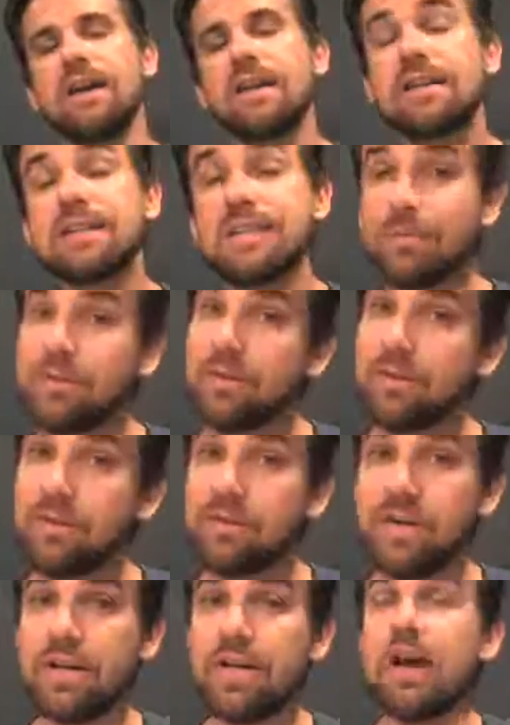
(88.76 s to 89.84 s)
now tip number
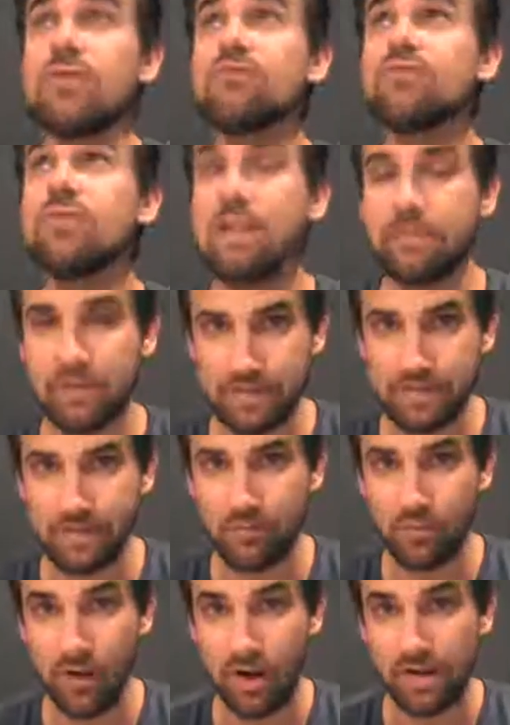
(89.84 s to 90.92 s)
3, a really
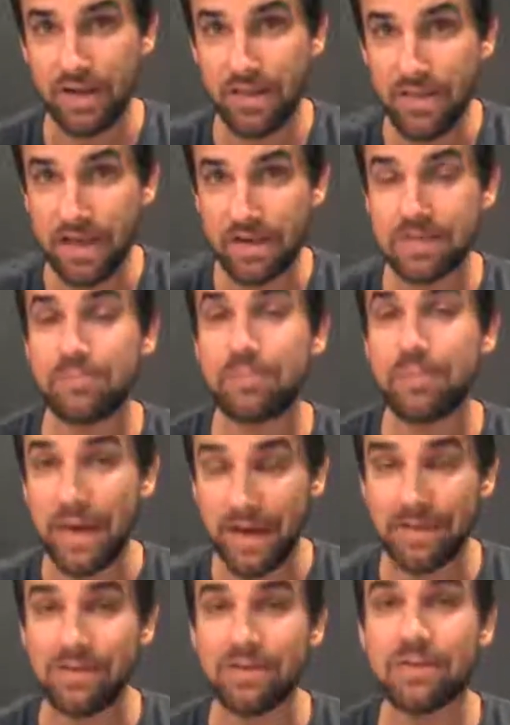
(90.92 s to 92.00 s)
simple one, and that is
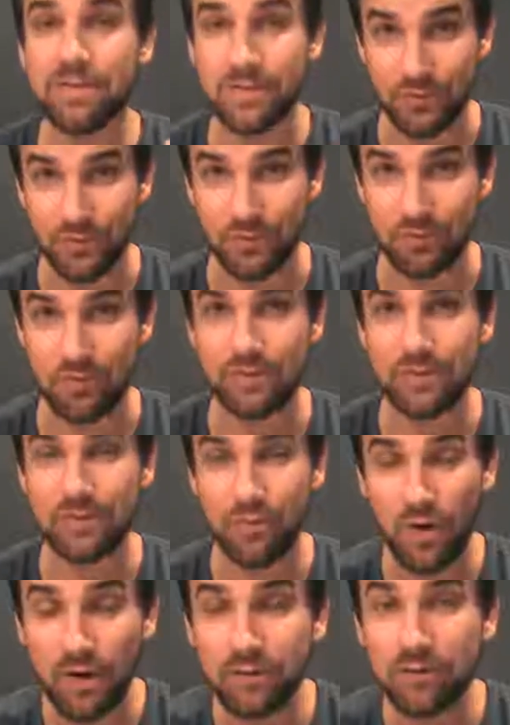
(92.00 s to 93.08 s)
ban the zoom. If it's
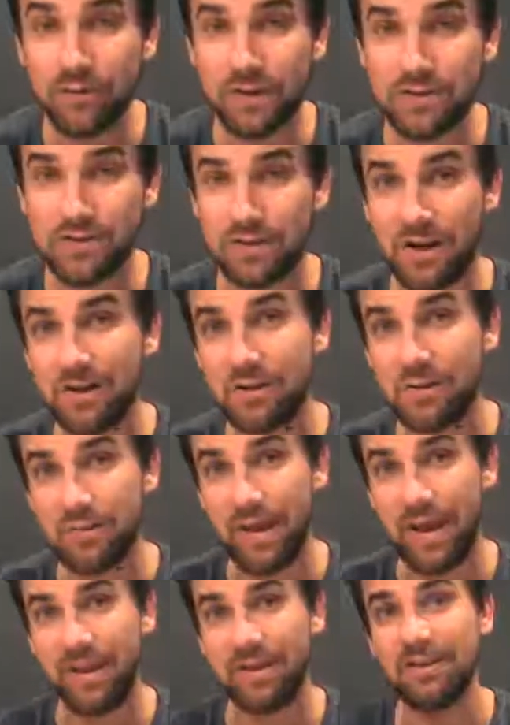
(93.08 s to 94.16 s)
one function I could
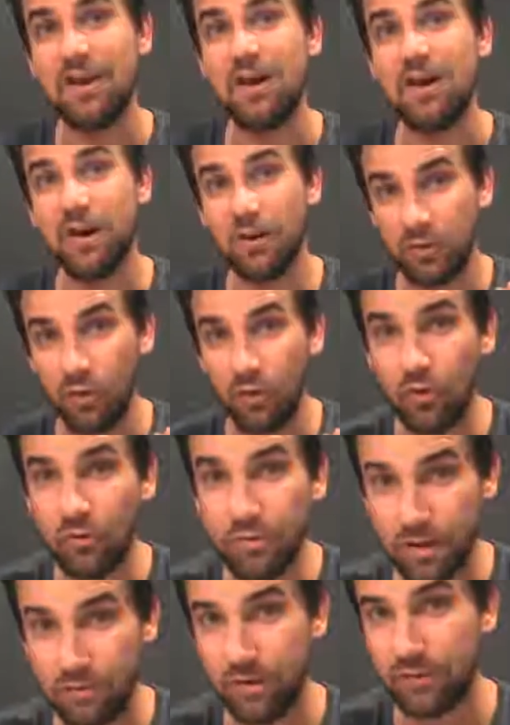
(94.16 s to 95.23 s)
ban on all
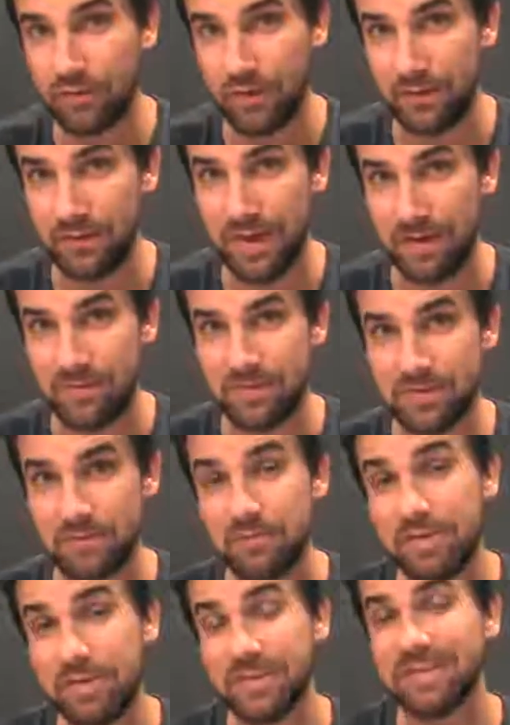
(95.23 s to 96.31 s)
mobile phone cameras, it
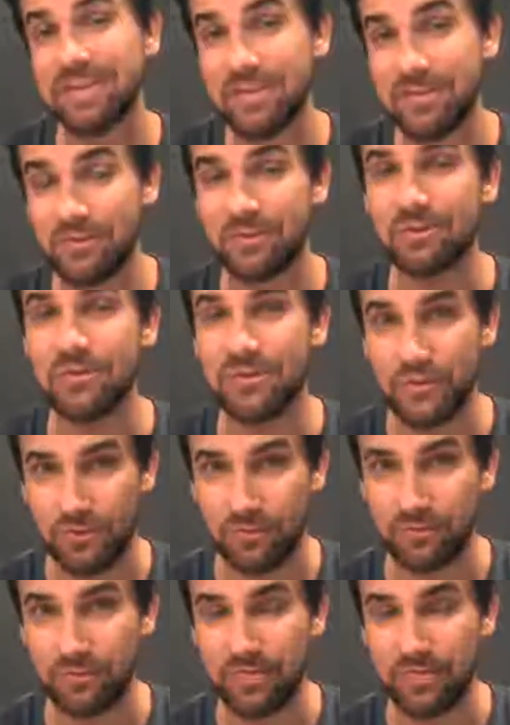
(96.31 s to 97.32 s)
would be the digital zoom.